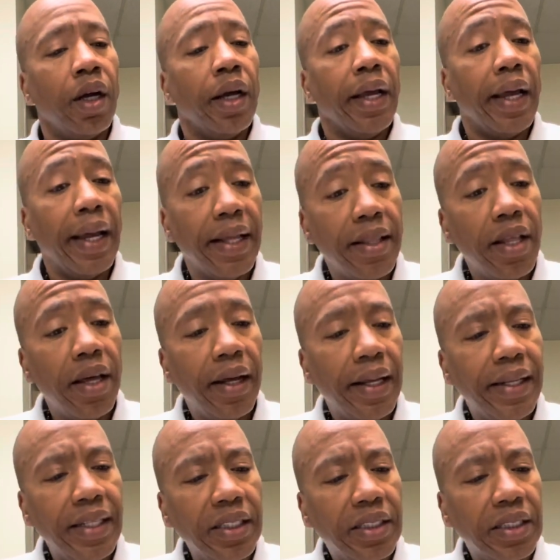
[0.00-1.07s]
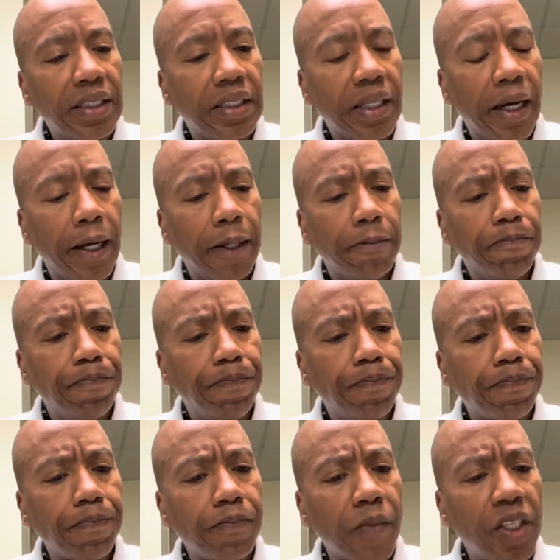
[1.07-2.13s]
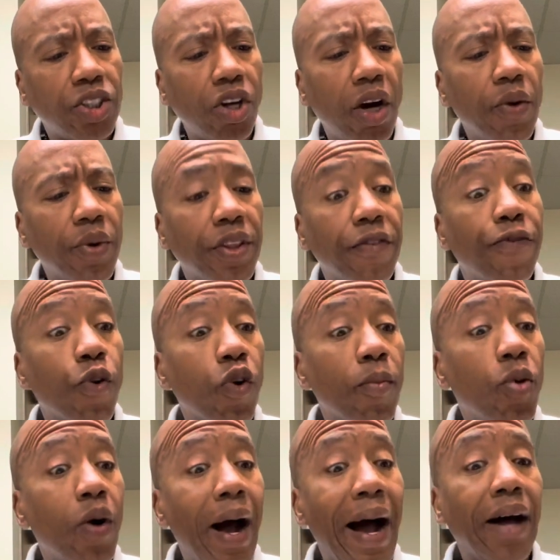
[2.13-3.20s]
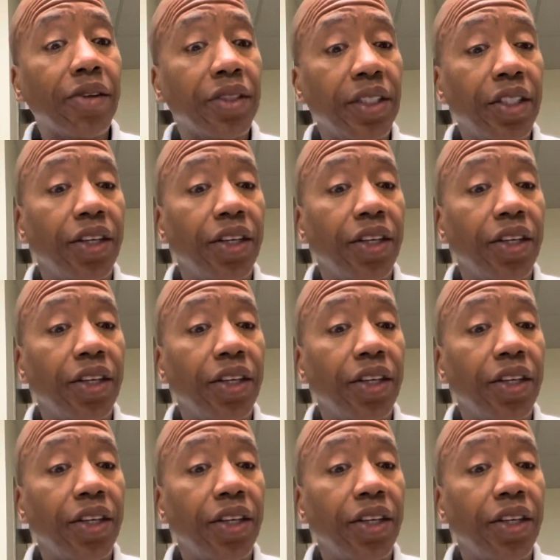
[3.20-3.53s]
And this is starting with affordable housing.